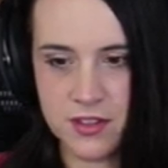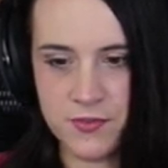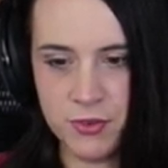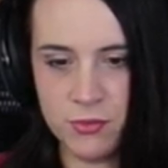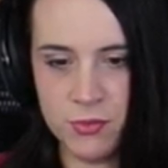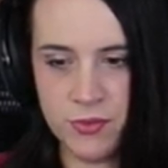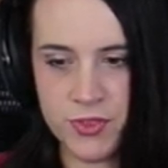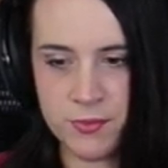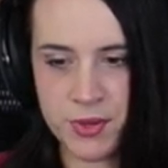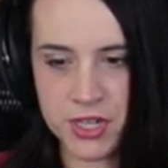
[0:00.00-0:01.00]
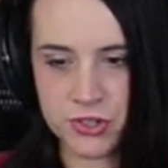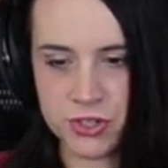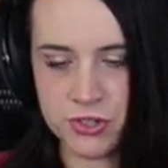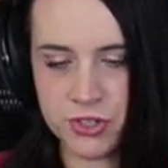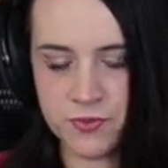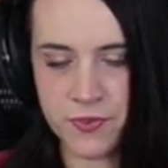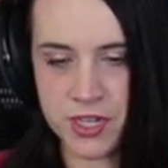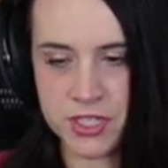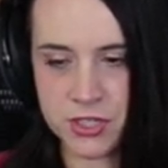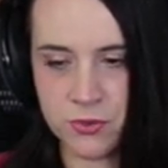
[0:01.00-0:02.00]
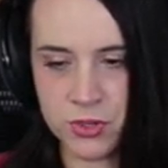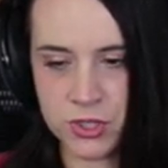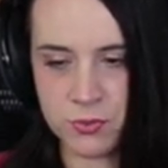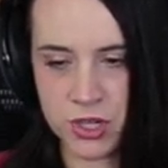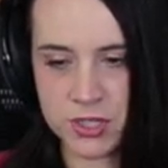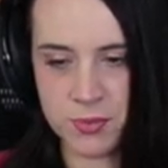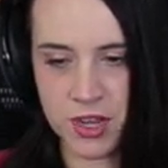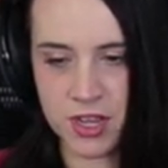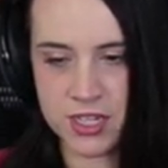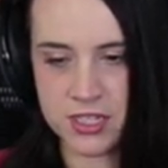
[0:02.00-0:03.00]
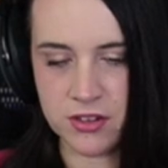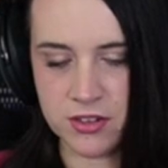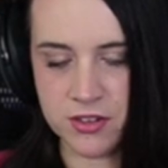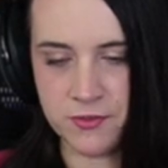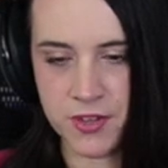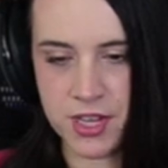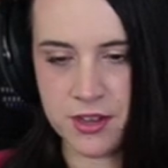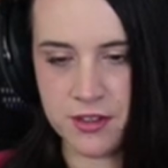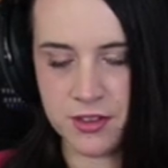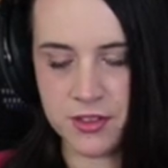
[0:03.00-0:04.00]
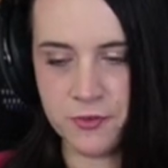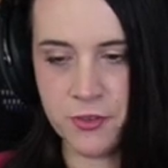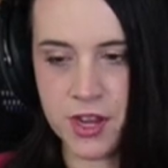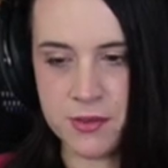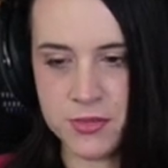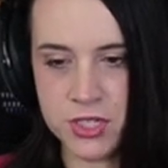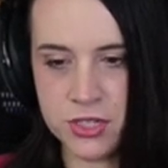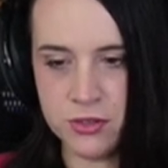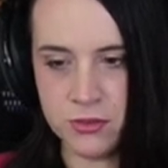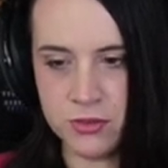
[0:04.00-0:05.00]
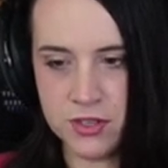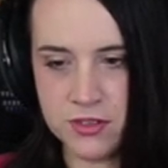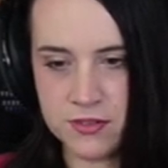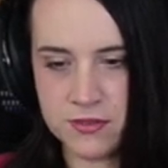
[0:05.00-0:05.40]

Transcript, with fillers: If you remove the picture, you should find scorch marks behind it on the flame on the frame too.